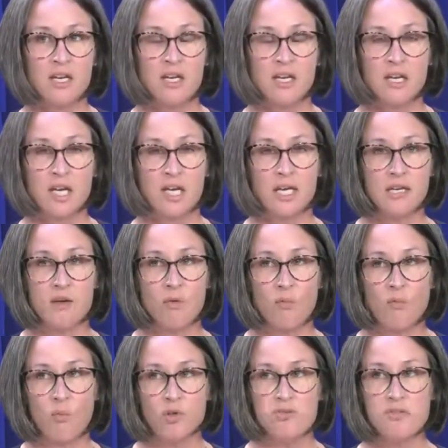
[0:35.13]
It
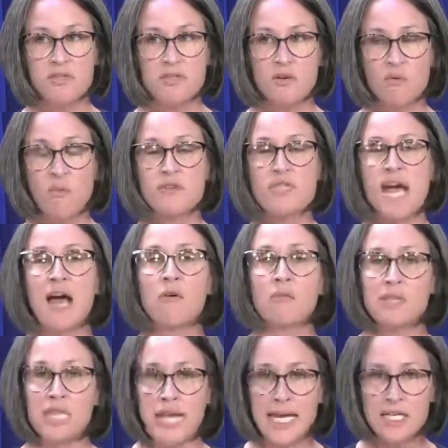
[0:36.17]
was
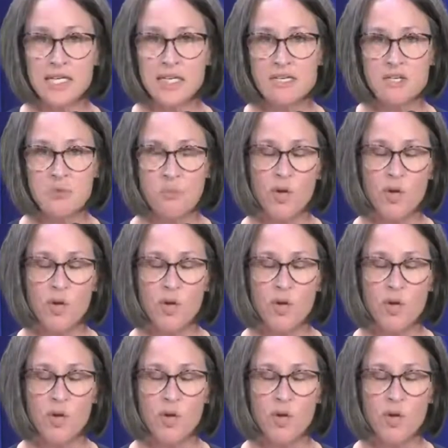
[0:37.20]
outlandish